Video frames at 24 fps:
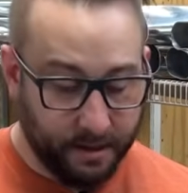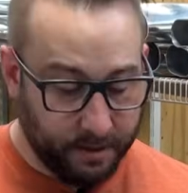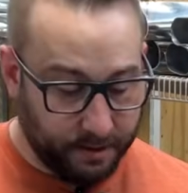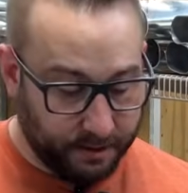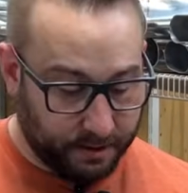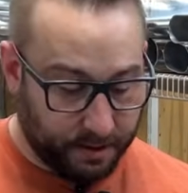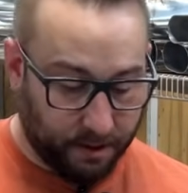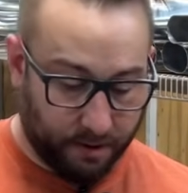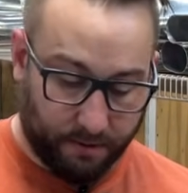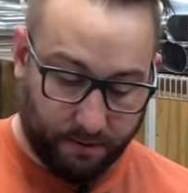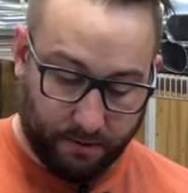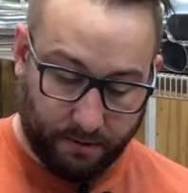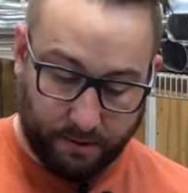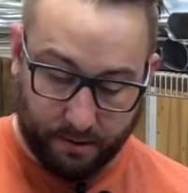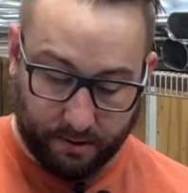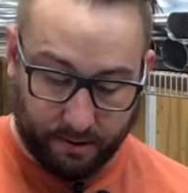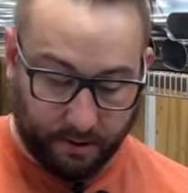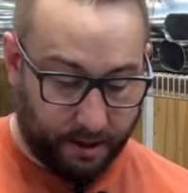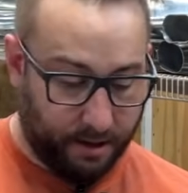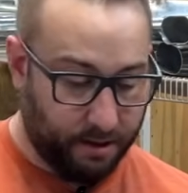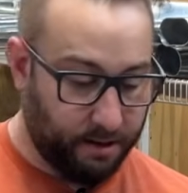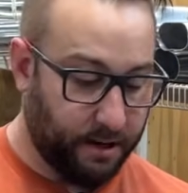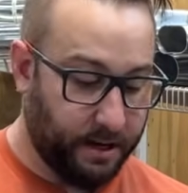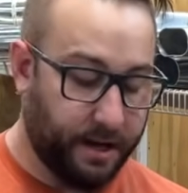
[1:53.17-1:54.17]
So
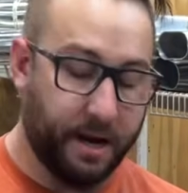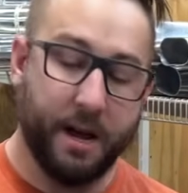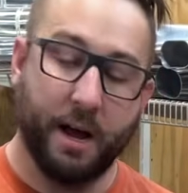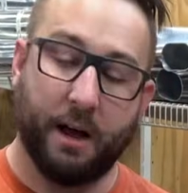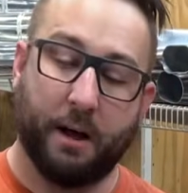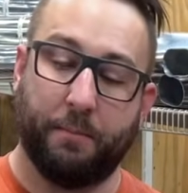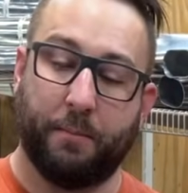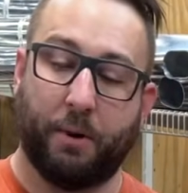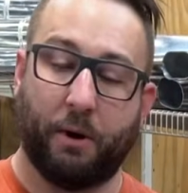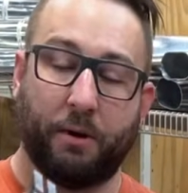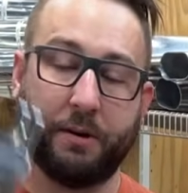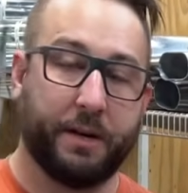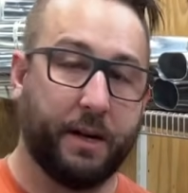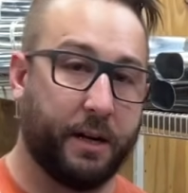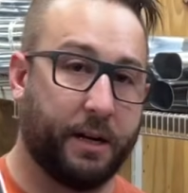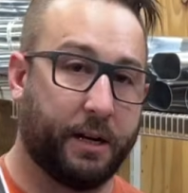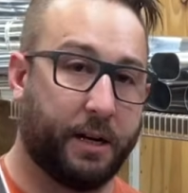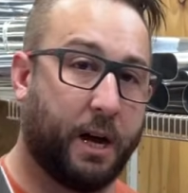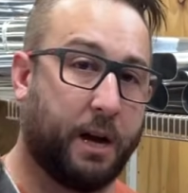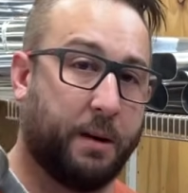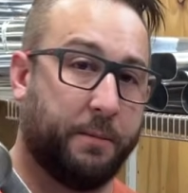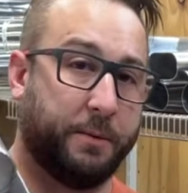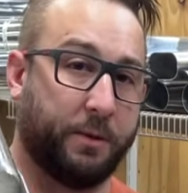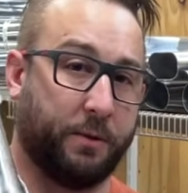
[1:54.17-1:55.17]
literally unbolt it,
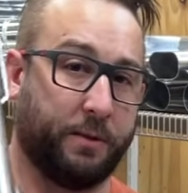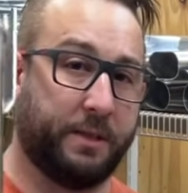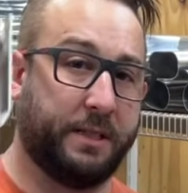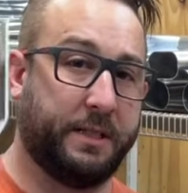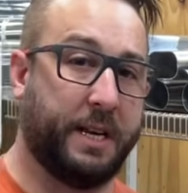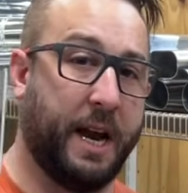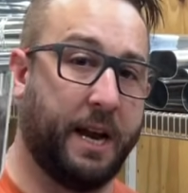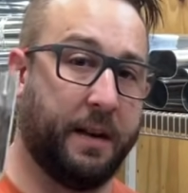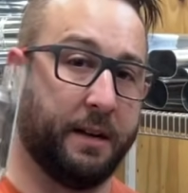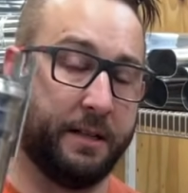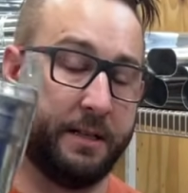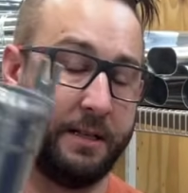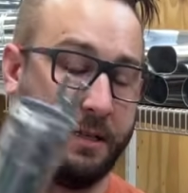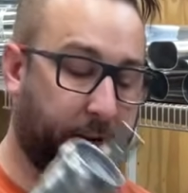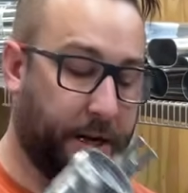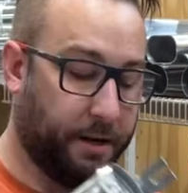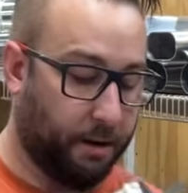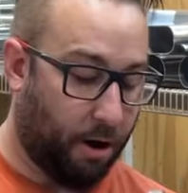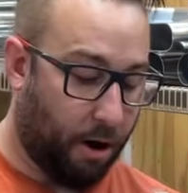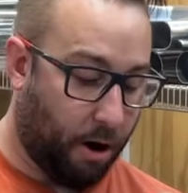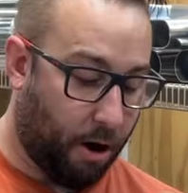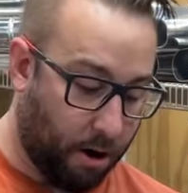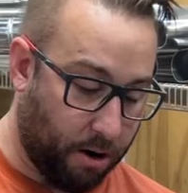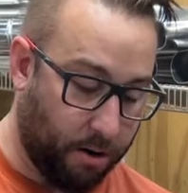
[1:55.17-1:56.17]
comes with stainless steel
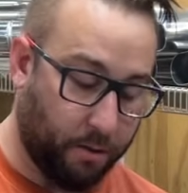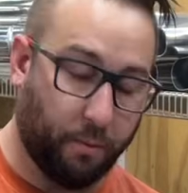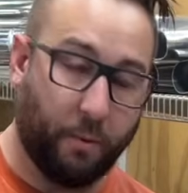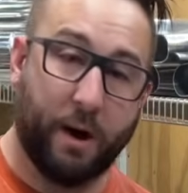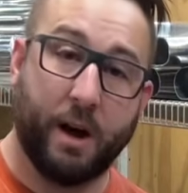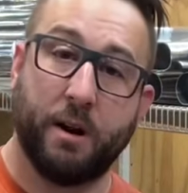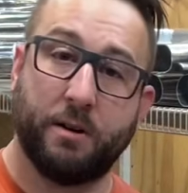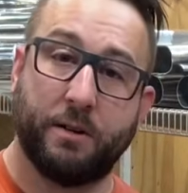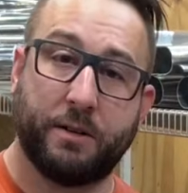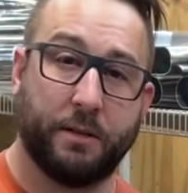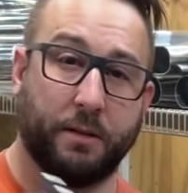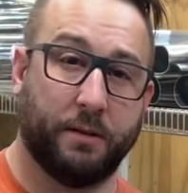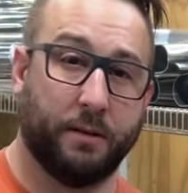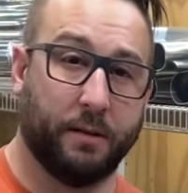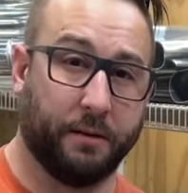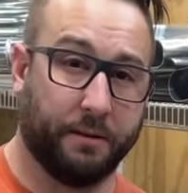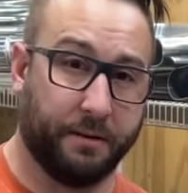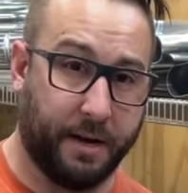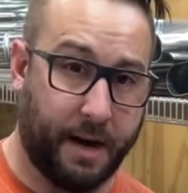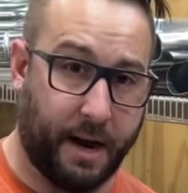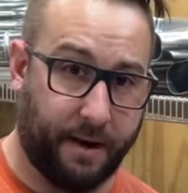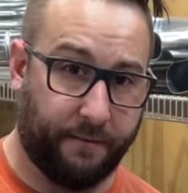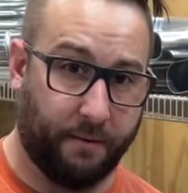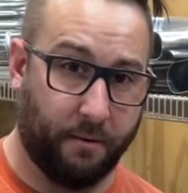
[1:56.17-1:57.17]
hardware so it'll
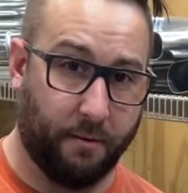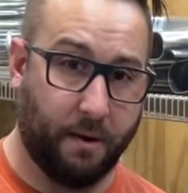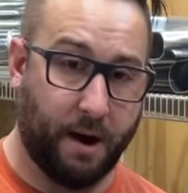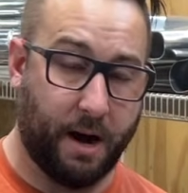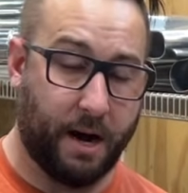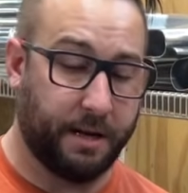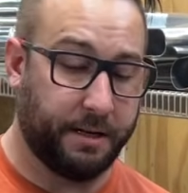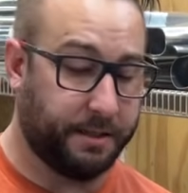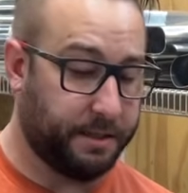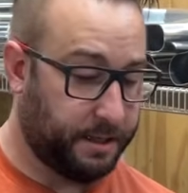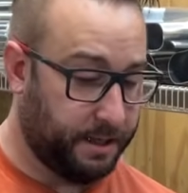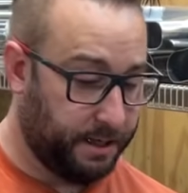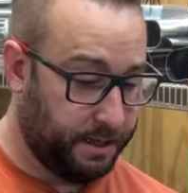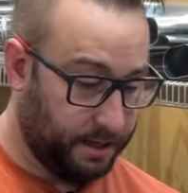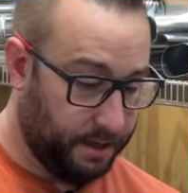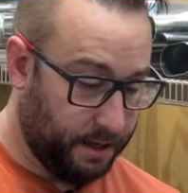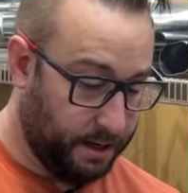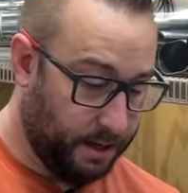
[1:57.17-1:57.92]
never rust.